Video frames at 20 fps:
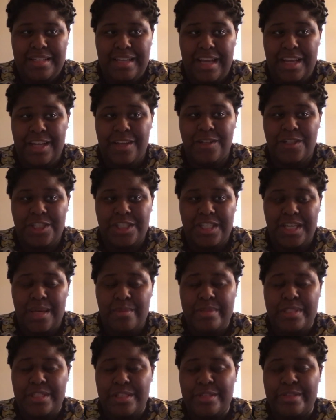usually
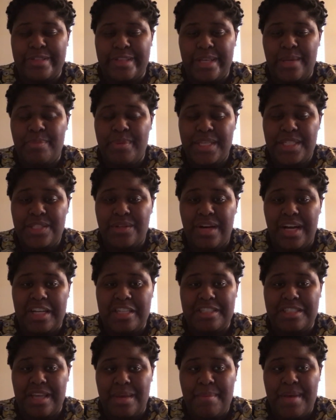I'm still sleepy, so I
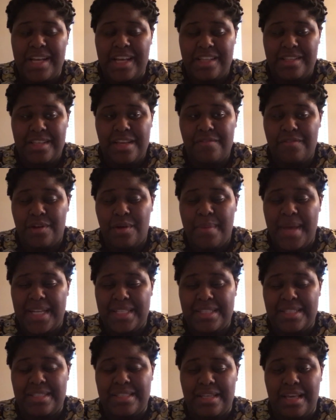just let myself go
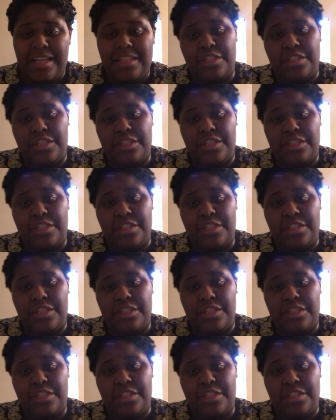back to sleep.